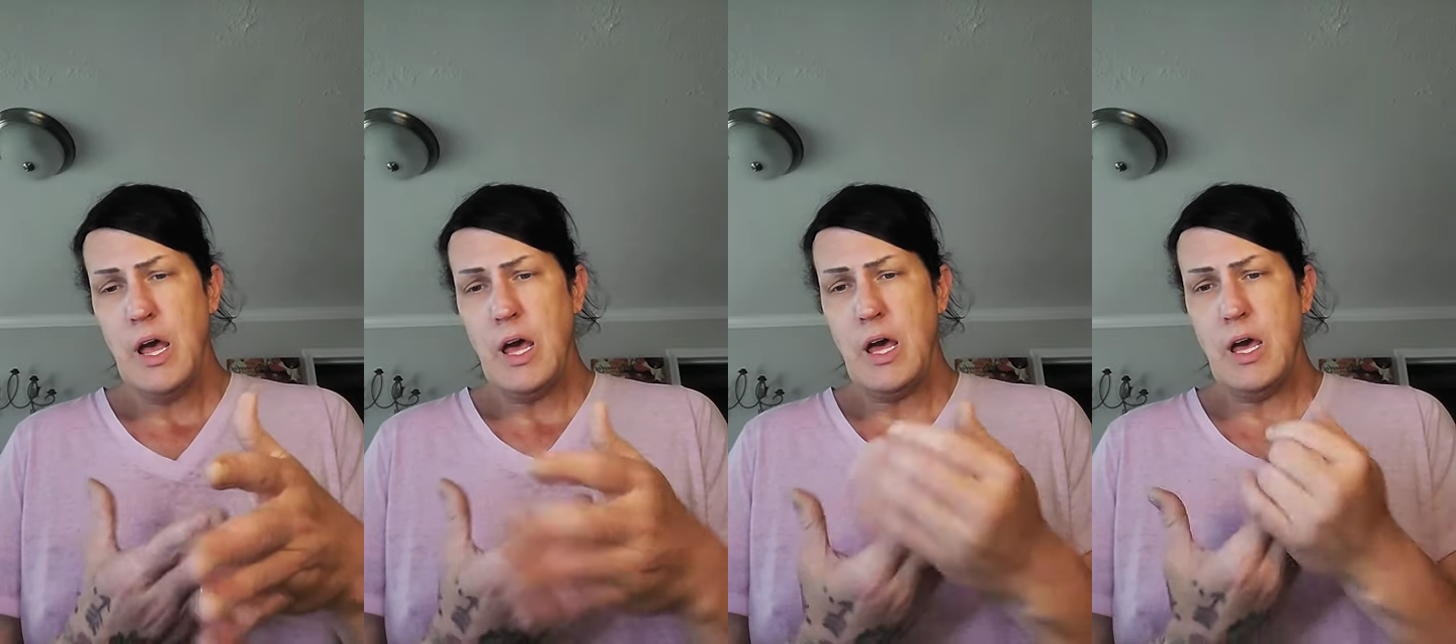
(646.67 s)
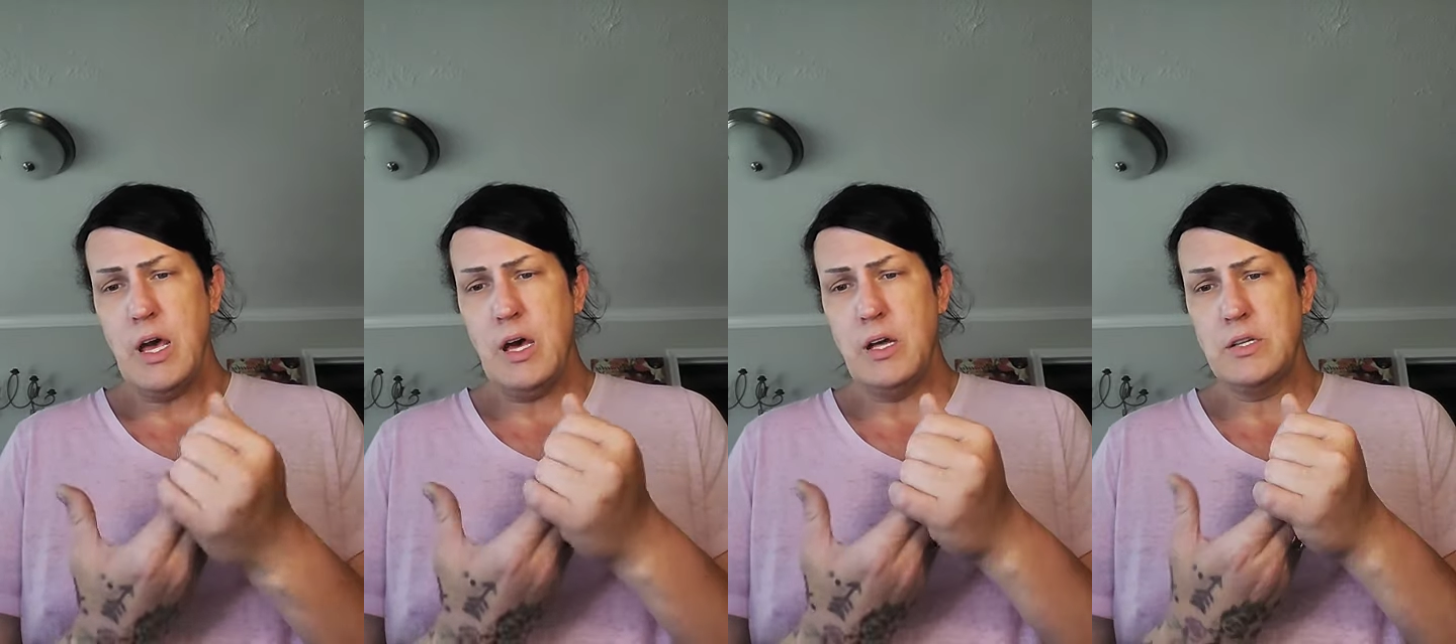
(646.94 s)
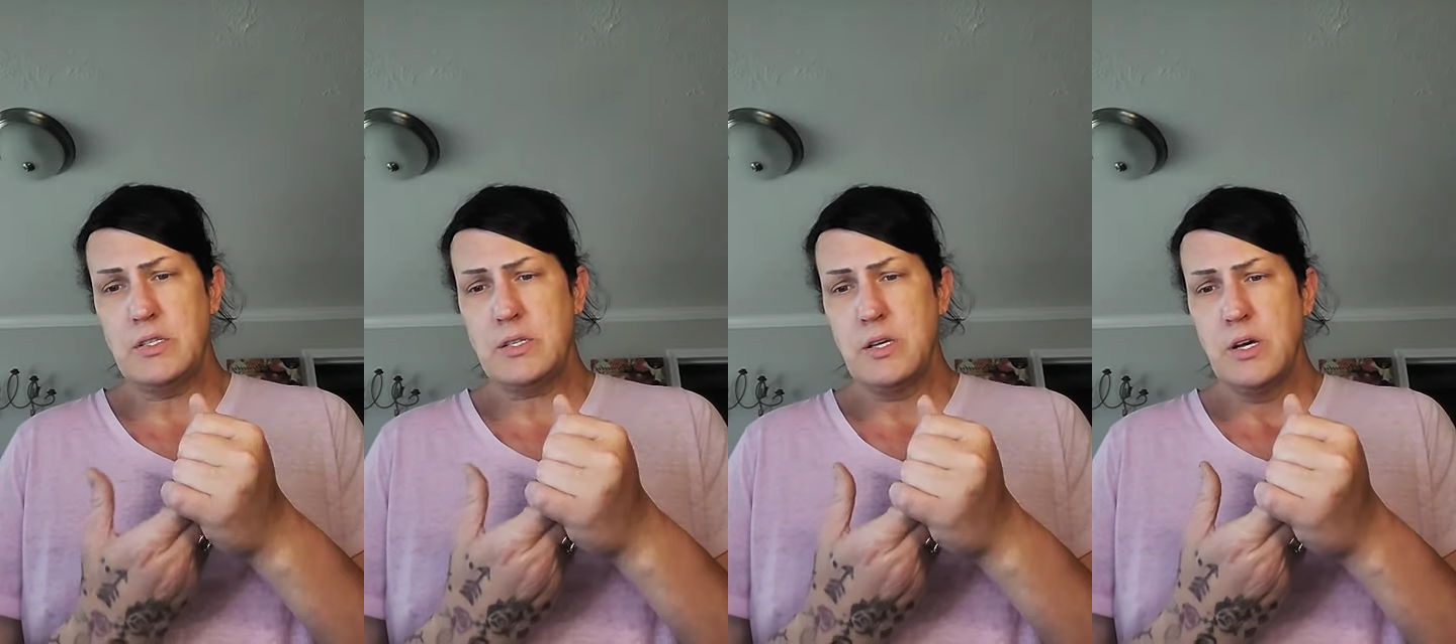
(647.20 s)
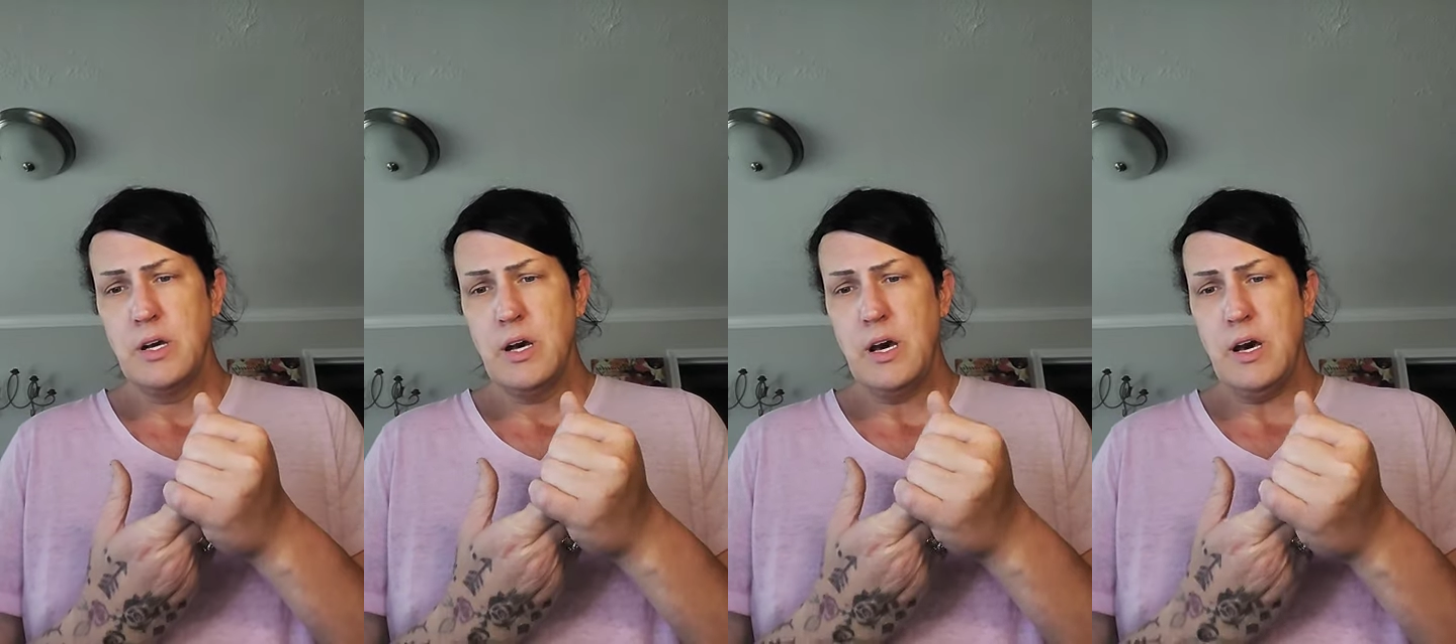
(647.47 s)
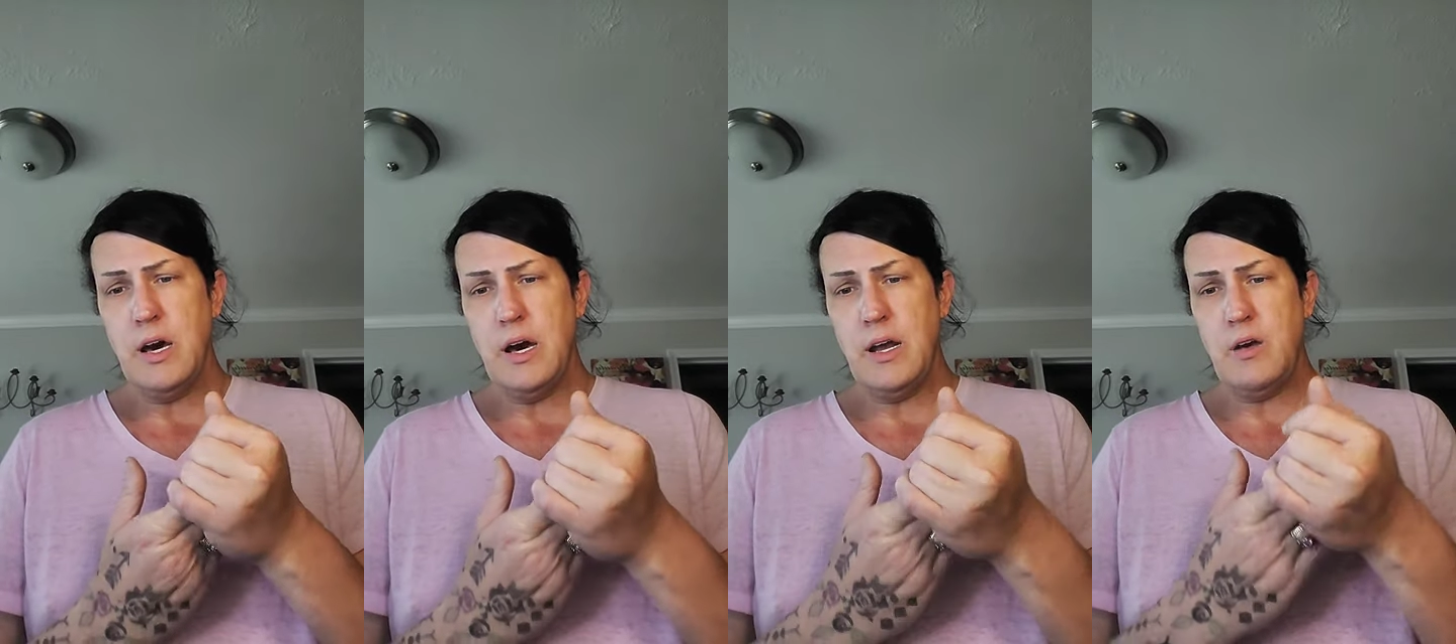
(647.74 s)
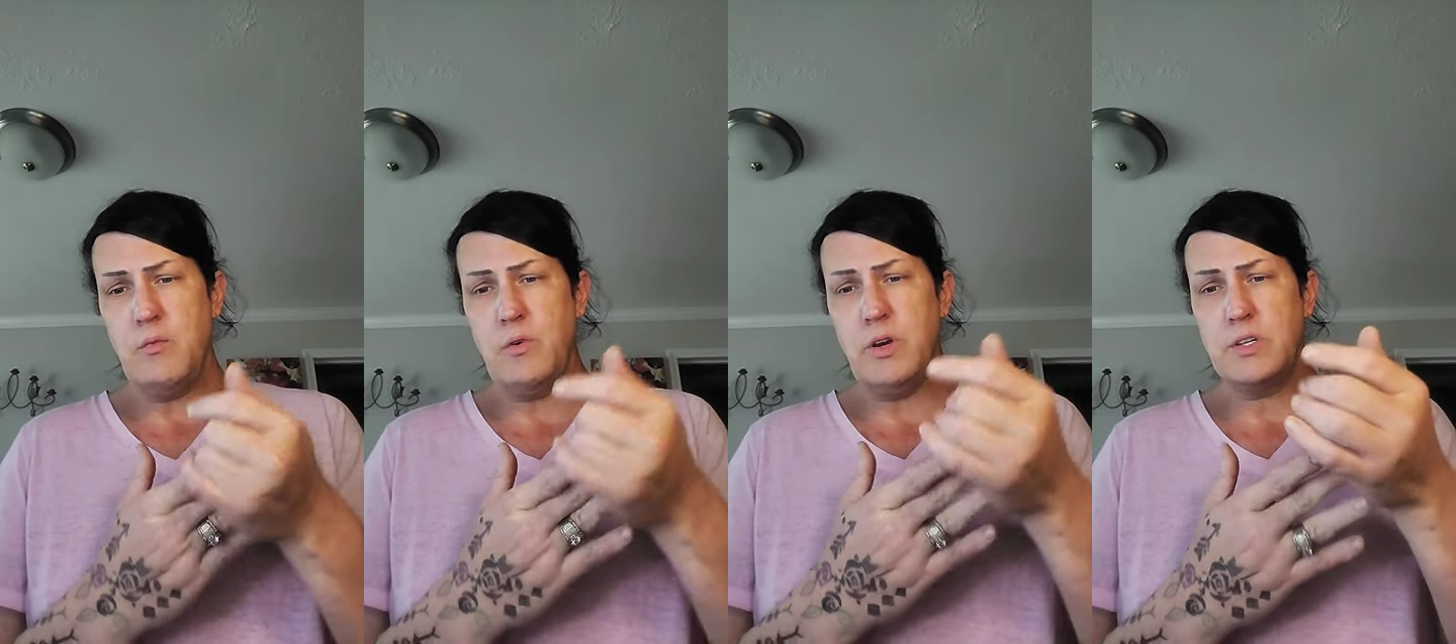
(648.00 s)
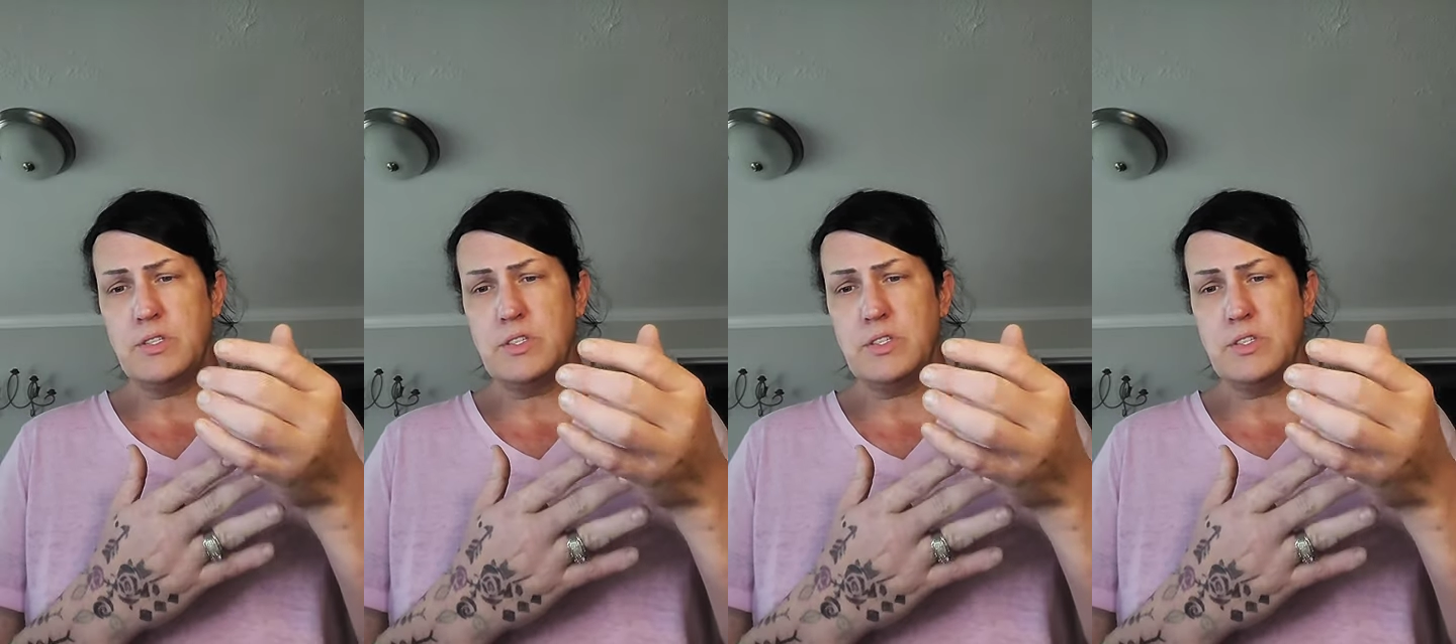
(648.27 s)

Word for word: and I don't want